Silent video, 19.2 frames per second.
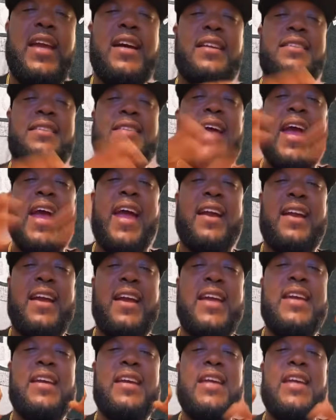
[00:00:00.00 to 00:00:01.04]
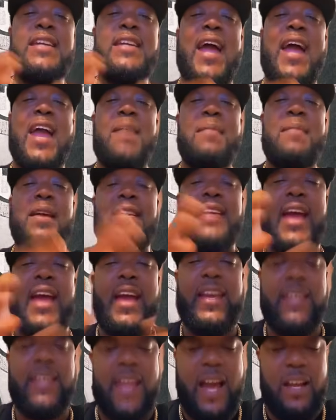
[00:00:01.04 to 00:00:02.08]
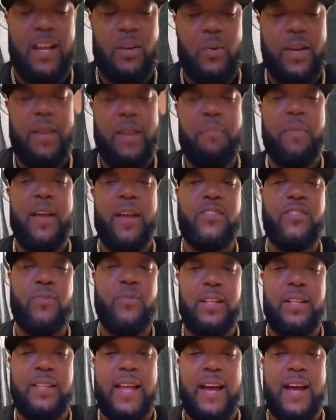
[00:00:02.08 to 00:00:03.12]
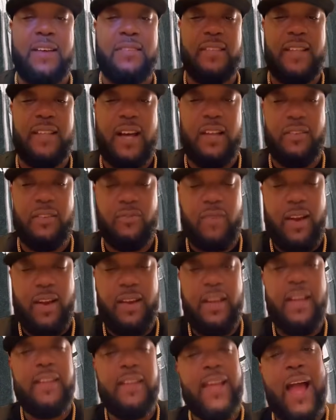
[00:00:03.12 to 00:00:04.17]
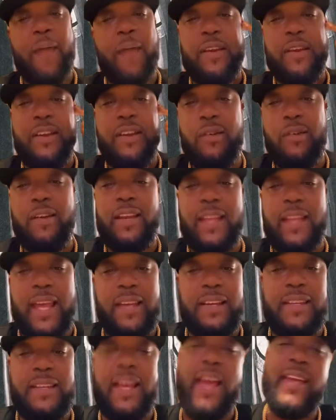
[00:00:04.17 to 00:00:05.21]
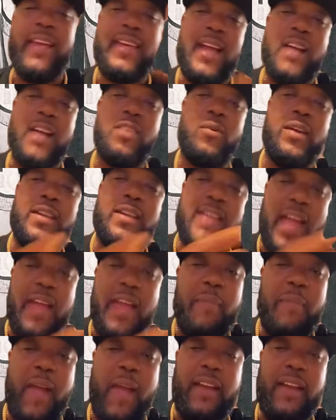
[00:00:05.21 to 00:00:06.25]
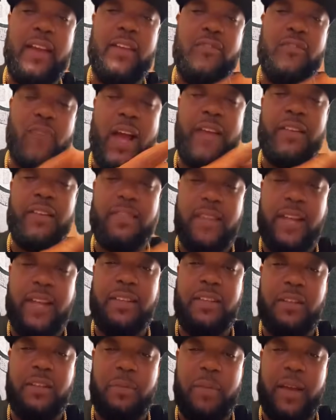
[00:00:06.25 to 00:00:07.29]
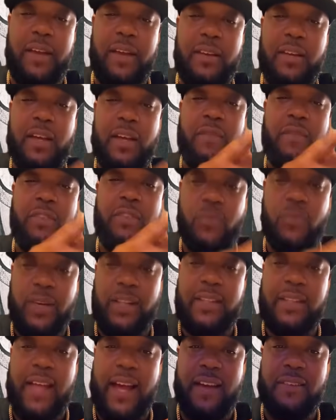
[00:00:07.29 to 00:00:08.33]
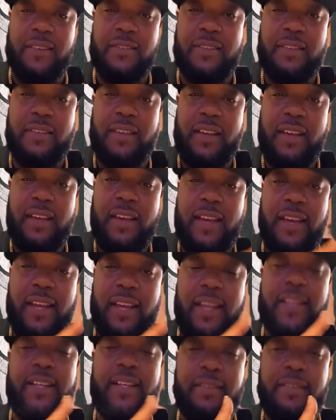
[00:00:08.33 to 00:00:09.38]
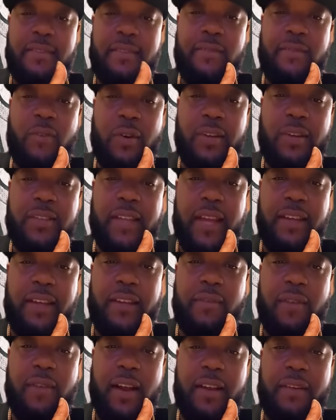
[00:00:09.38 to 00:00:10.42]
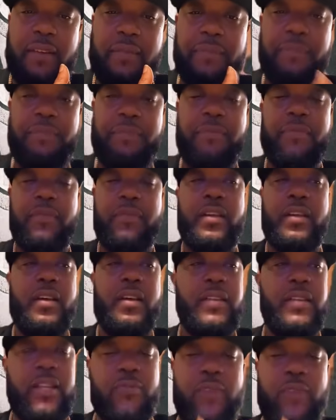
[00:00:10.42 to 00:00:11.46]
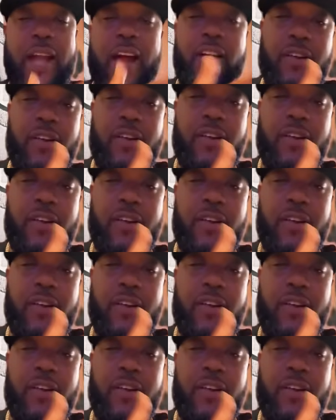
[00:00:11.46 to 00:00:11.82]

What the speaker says: he attacked. He came at Dane Calloway and bet $20,000. Right now, I've been hearing lately Dane Calloway came back and tried to take the debate for 20,000, and he didn't want to take it. Right. That's what I